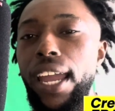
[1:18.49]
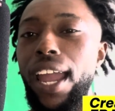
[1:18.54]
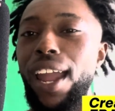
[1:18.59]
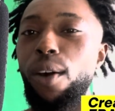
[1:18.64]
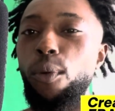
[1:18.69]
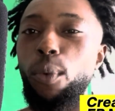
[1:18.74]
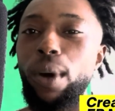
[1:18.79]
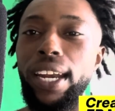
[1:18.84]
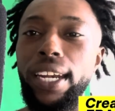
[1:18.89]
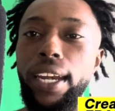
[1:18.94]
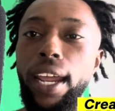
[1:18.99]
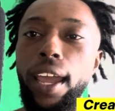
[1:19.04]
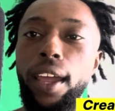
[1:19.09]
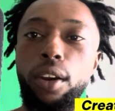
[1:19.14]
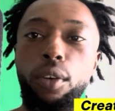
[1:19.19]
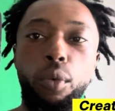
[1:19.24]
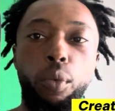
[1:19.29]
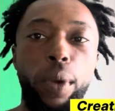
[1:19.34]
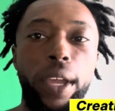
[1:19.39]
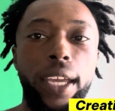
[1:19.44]
and what day of
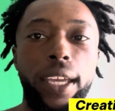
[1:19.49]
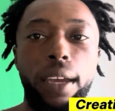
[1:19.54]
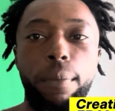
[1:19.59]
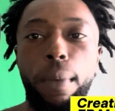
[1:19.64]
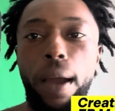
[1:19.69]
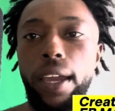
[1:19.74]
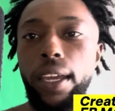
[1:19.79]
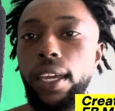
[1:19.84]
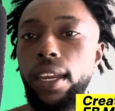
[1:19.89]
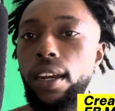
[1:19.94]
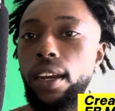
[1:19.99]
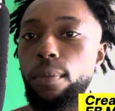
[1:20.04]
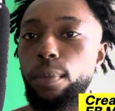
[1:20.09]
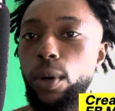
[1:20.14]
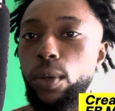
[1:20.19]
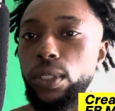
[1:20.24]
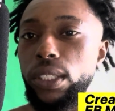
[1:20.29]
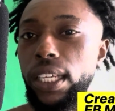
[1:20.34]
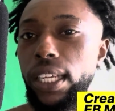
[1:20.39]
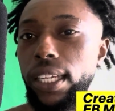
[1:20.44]
the week am I getting the
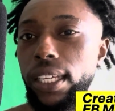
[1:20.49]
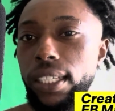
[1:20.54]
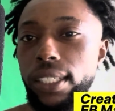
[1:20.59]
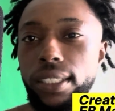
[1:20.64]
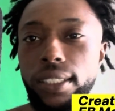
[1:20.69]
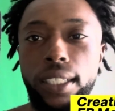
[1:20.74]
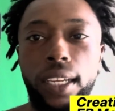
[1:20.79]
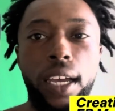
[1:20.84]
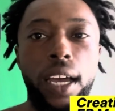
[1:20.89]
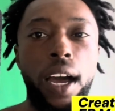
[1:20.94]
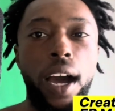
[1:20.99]
most hits,